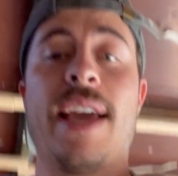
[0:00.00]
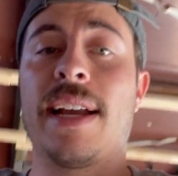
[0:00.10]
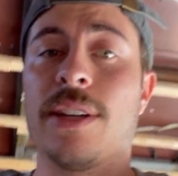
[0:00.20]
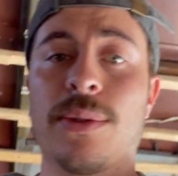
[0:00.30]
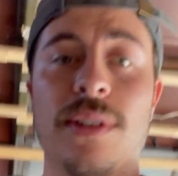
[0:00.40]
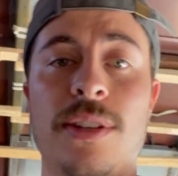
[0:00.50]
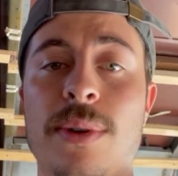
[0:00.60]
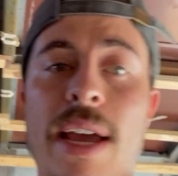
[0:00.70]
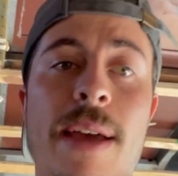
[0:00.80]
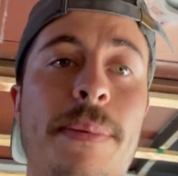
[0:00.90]
guys, we're gonna see what
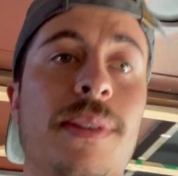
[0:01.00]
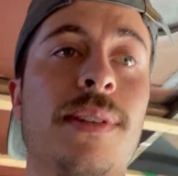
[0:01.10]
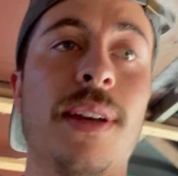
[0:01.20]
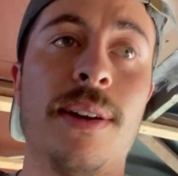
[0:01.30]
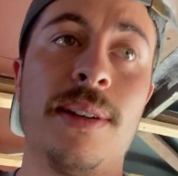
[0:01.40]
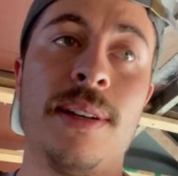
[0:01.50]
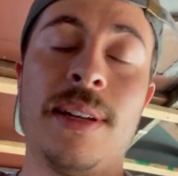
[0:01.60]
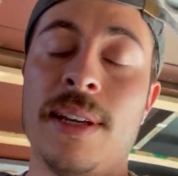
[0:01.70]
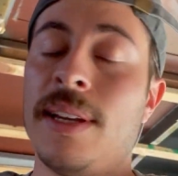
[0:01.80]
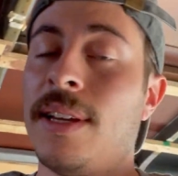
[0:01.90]
happens, so
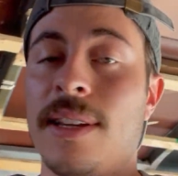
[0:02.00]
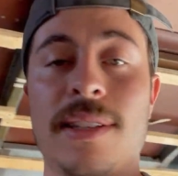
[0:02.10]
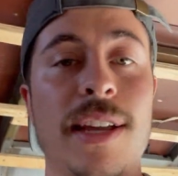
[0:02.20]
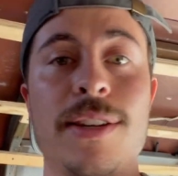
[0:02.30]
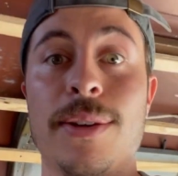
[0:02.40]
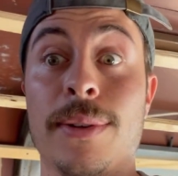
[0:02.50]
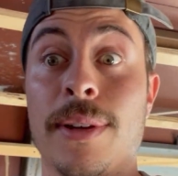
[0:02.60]
stay tuned.